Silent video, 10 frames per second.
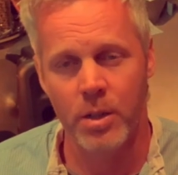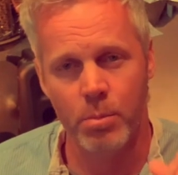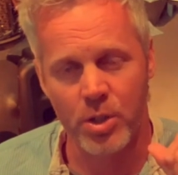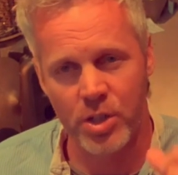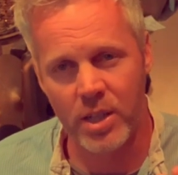
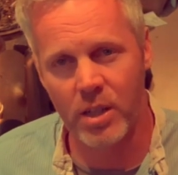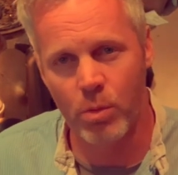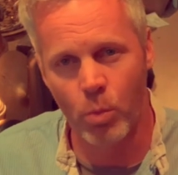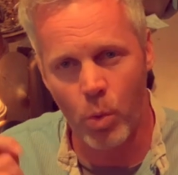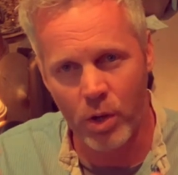but still
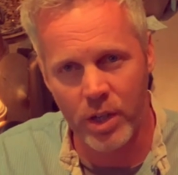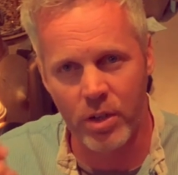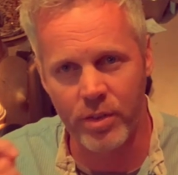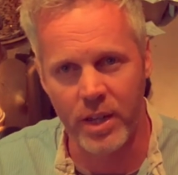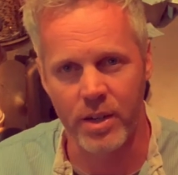working
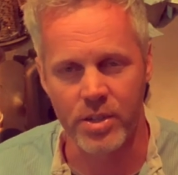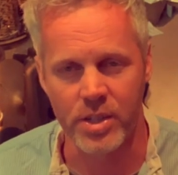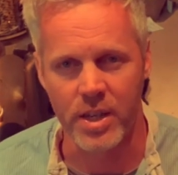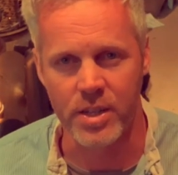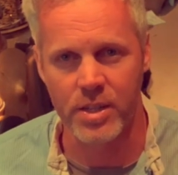on the
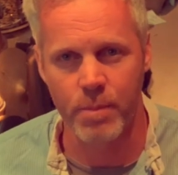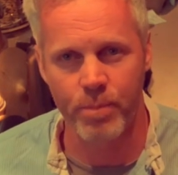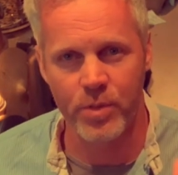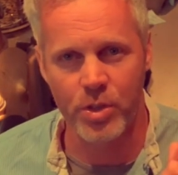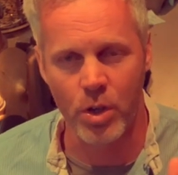exercise.
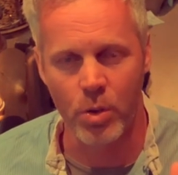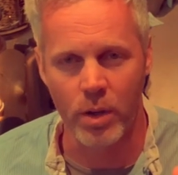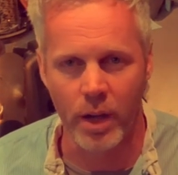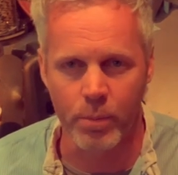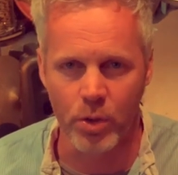So
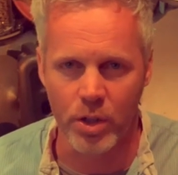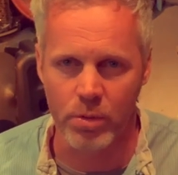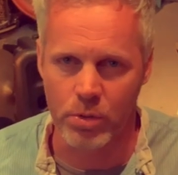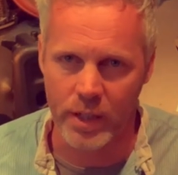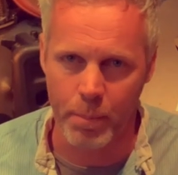I'm going
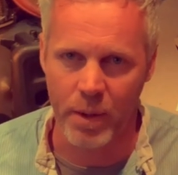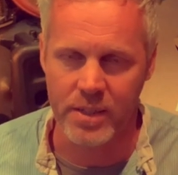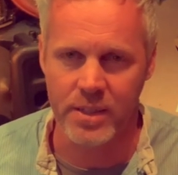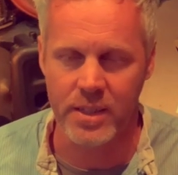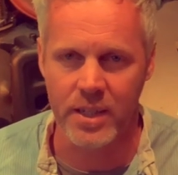to get back
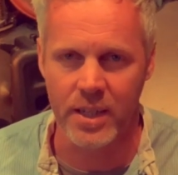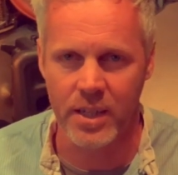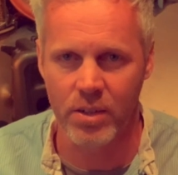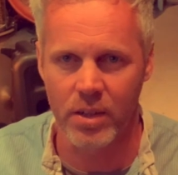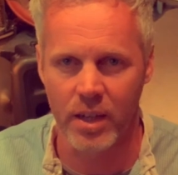to the kit
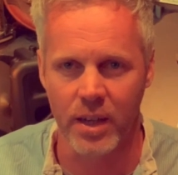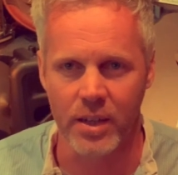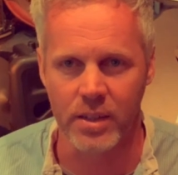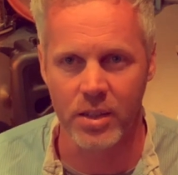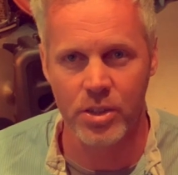here
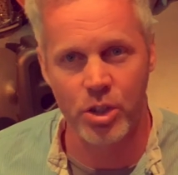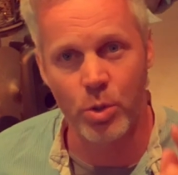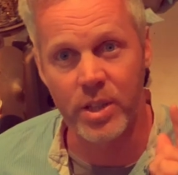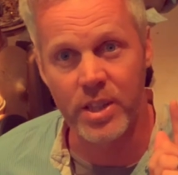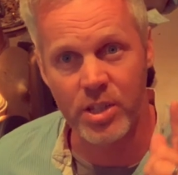and show
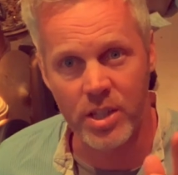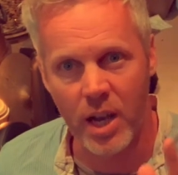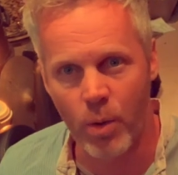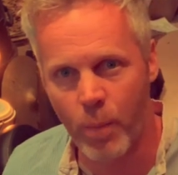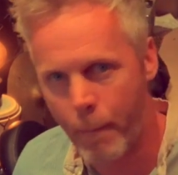you this
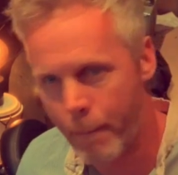now.